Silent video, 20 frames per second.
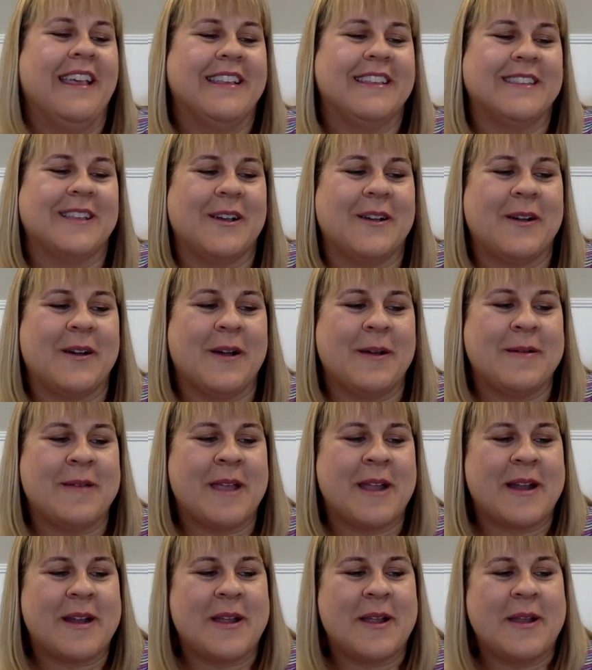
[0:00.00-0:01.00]
So I'm
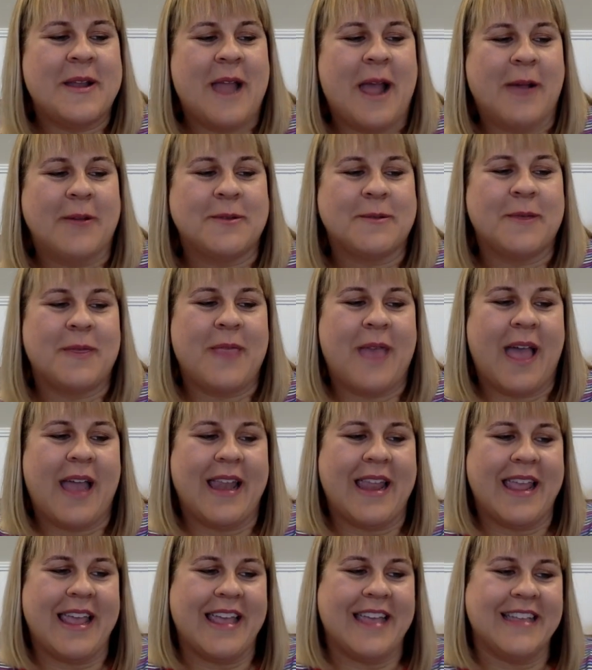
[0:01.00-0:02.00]
here to announce what that
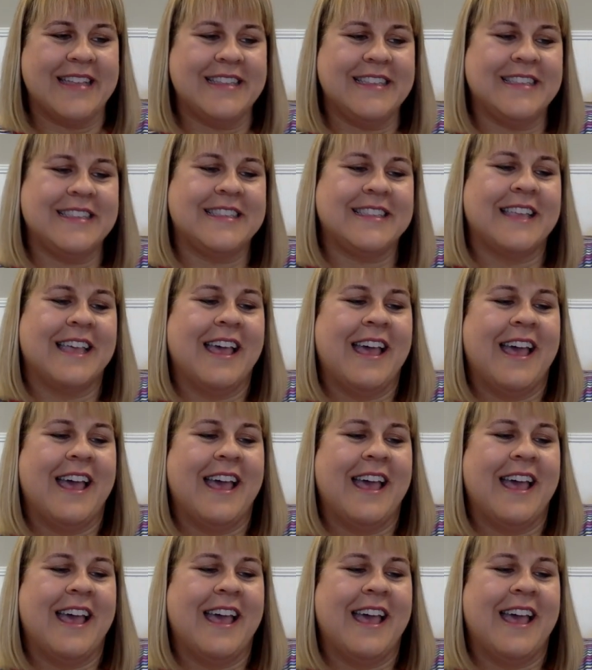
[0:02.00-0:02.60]
is.